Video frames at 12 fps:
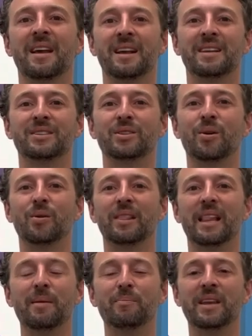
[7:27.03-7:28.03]
So
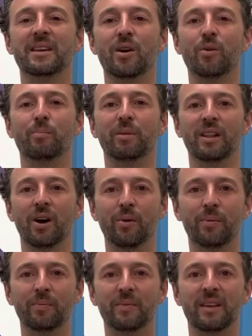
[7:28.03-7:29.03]
let me know
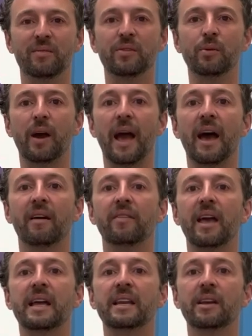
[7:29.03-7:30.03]
below if you have
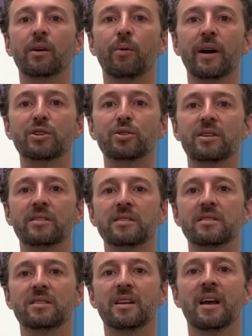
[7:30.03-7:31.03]
any
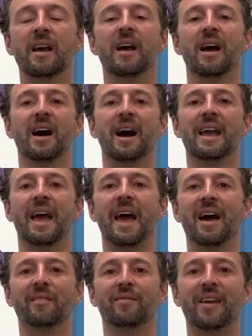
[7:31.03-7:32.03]
questions. I
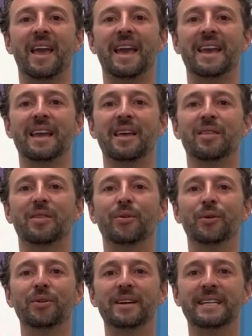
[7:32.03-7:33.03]
have a
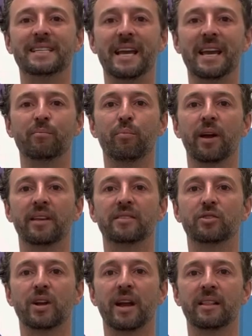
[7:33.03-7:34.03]
30-day breath
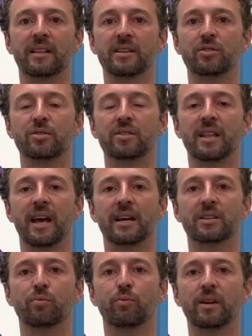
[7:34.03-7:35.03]
challenge
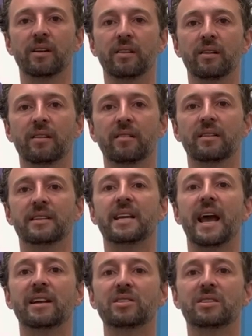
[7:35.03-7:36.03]
that will
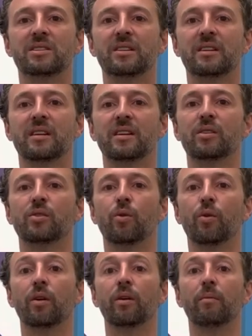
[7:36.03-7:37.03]
test
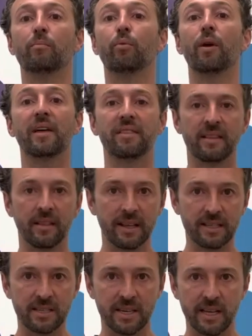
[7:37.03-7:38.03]
your
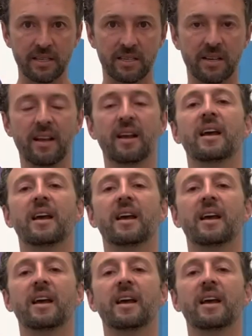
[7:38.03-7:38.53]
breathlessness,